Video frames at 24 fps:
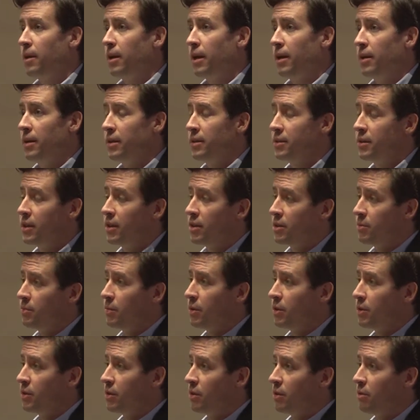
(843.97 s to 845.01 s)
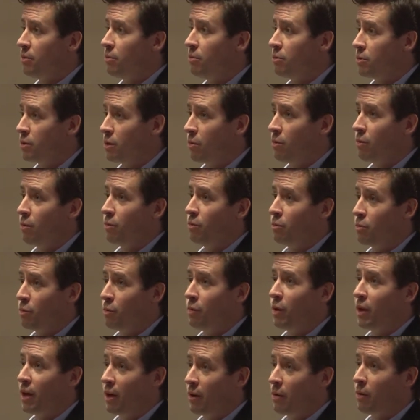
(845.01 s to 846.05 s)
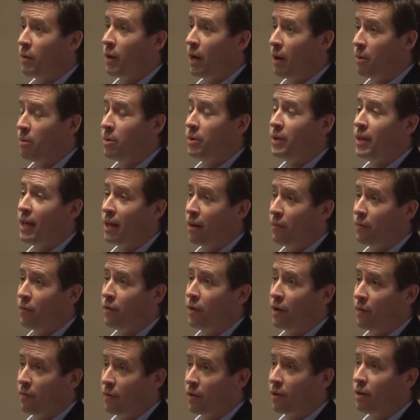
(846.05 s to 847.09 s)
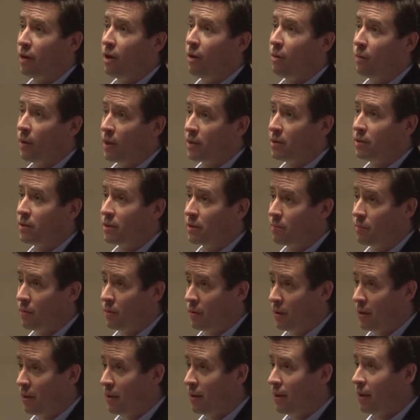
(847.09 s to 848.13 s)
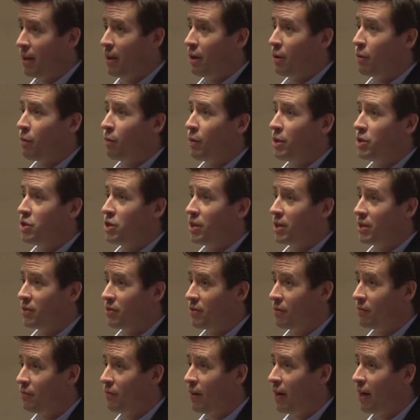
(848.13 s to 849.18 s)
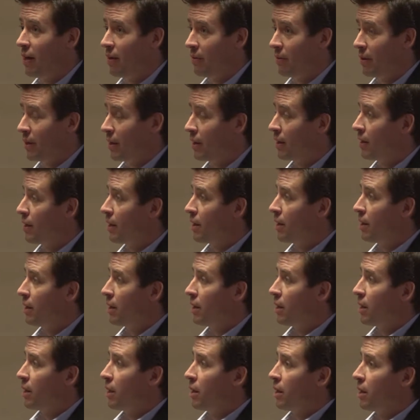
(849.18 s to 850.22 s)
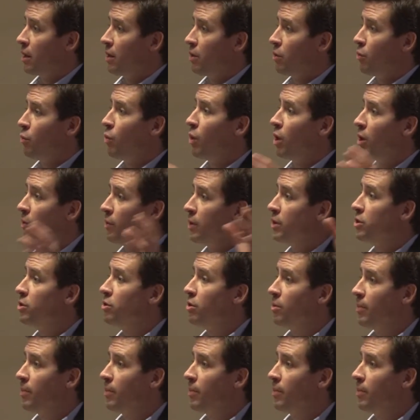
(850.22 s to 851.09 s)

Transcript: And this gets me to what I will now forever call Wesley's point, which is the following. What do we do